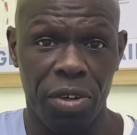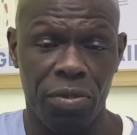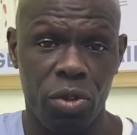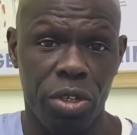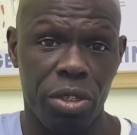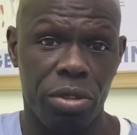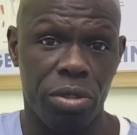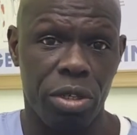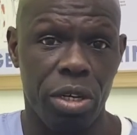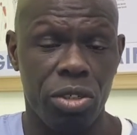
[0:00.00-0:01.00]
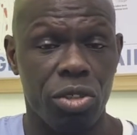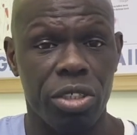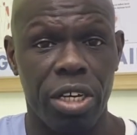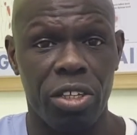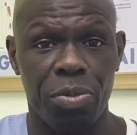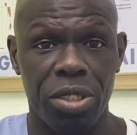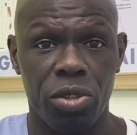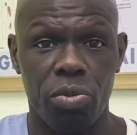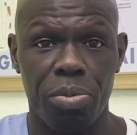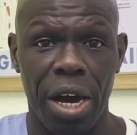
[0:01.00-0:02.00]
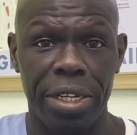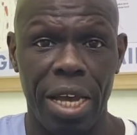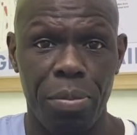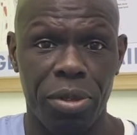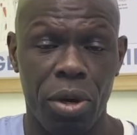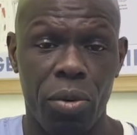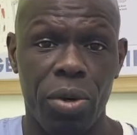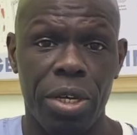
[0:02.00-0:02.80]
If you look at studies that's been done by Napido,